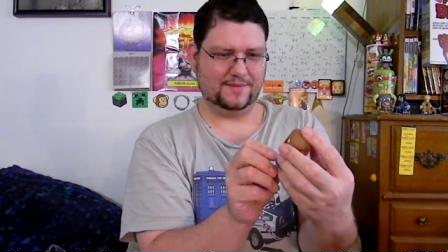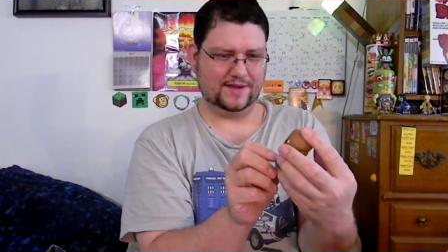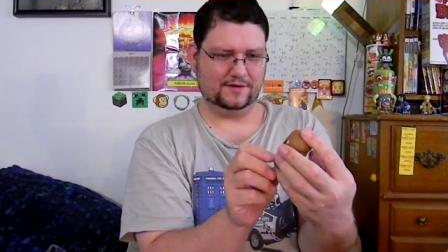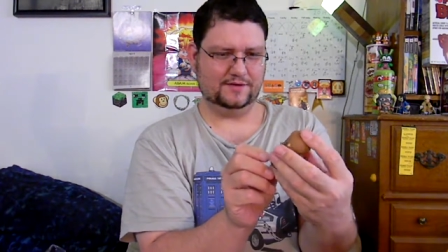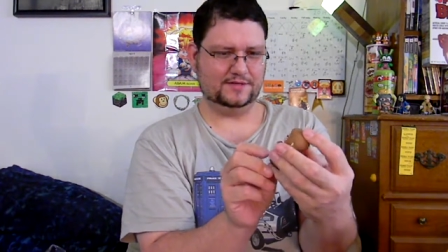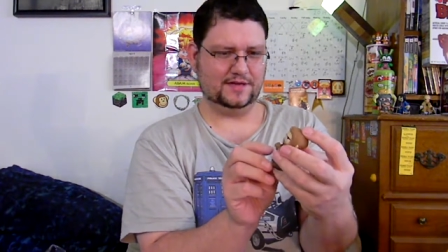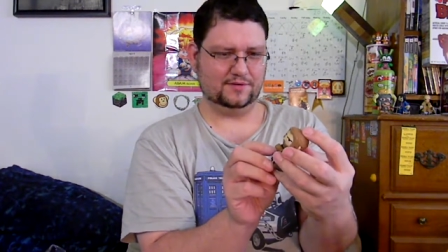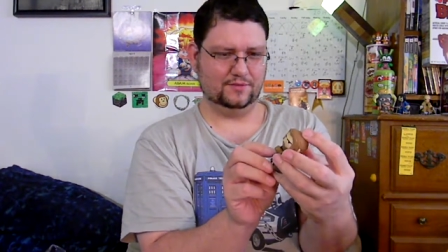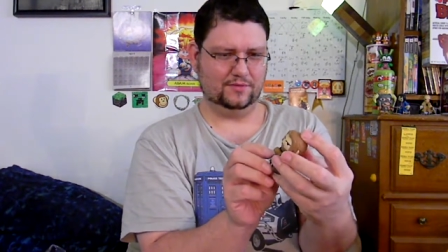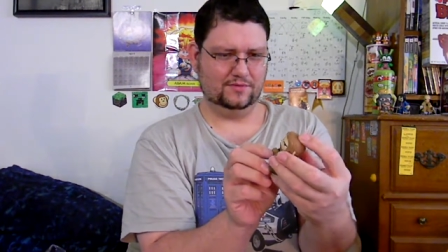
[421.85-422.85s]
bad looking. It's kind
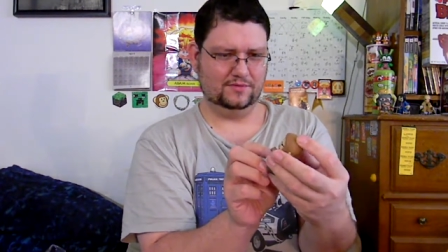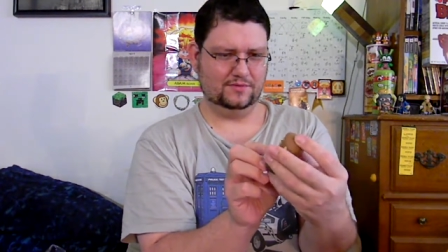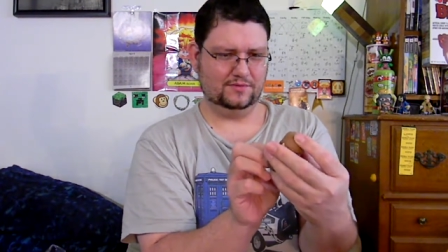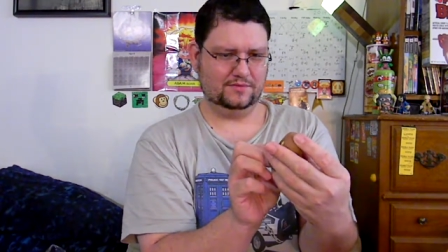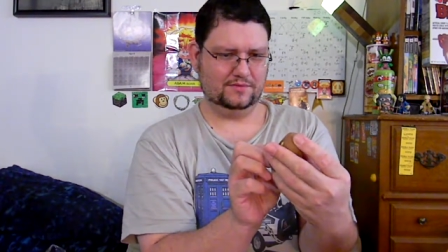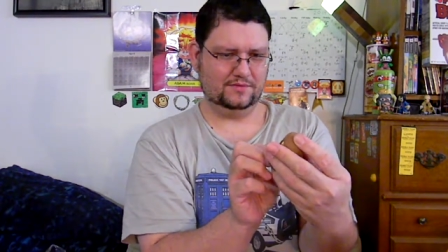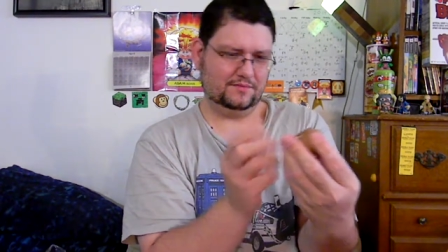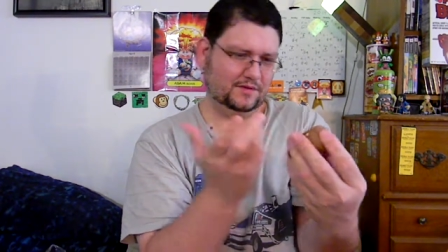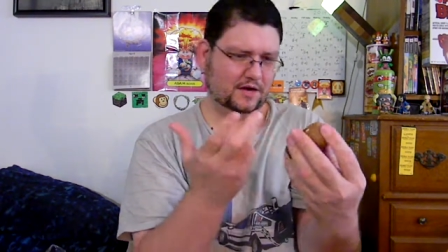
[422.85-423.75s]
of cool. I, mean,